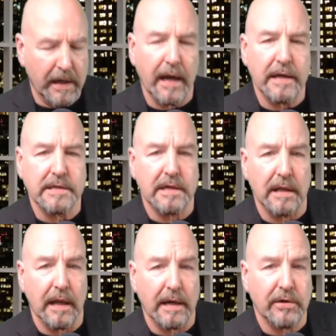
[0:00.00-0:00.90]
nice
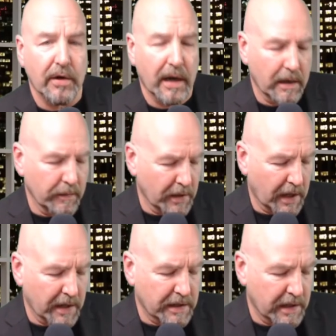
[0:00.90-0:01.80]
collector item that
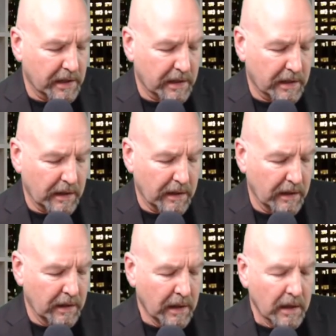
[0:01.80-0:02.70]
I think uh,